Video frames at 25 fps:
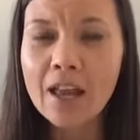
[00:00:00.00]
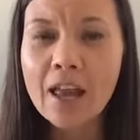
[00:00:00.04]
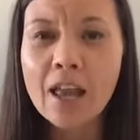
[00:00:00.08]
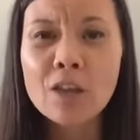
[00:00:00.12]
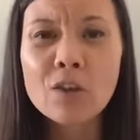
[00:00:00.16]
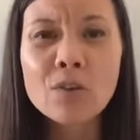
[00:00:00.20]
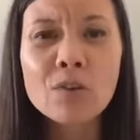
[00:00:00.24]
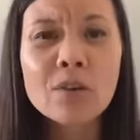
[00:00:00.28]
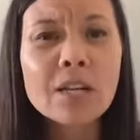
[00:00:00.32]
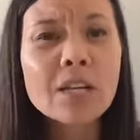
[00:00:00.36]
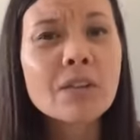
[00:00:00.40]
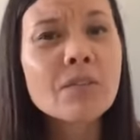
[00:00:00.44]

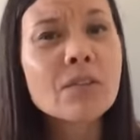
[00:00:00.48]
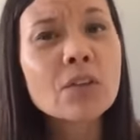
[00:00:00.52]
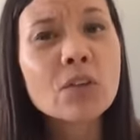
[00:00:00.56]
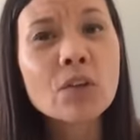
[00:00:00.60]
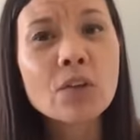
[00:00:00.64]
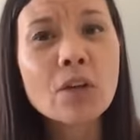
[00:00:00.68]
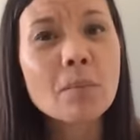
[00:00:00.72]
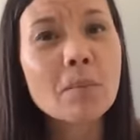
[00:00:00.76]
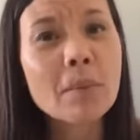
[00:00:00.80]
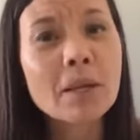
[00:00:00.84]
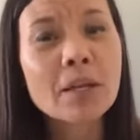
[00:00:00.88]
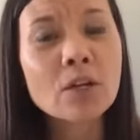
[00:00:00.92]
You can even
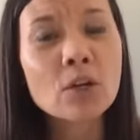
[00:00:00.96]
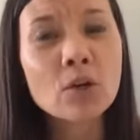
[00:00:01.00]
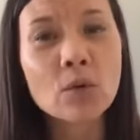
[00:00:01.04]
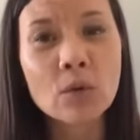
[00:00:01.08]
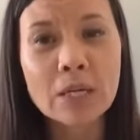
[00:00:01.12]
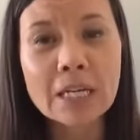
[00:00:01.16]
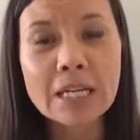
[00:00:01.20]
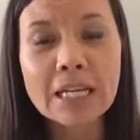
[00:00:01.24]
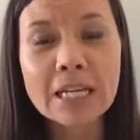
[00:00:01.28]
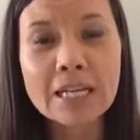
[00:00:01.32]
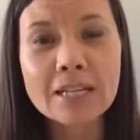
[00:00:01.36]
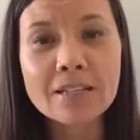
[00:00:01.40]
look up
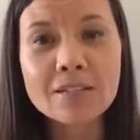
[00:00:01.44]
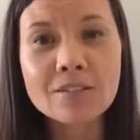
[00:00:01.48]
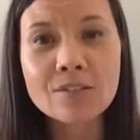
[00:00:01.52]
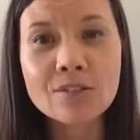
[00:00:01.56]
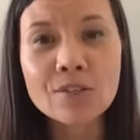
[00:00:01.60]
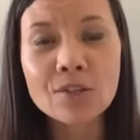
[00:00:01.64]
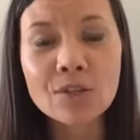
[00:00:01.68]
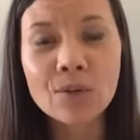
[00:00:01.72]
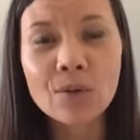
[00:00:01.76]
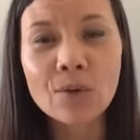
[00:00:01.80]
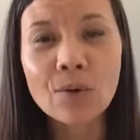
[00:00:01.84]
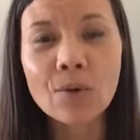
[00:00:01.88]
ingredients
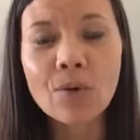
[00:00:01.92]
too.